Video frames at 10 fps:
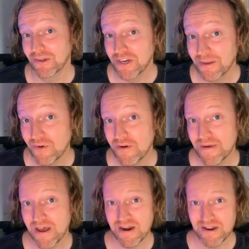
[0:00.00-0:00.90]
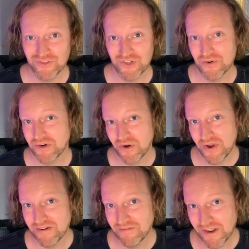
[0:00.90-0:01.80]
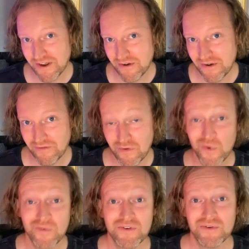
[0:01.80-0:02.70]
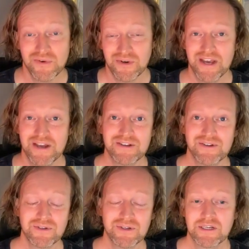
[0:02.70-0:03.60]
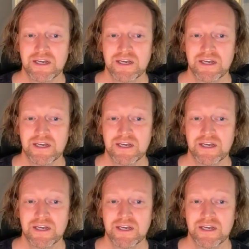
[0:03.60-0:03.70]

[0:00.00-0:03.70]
learning more about it. If so, I'll create a video of a review on how to use it.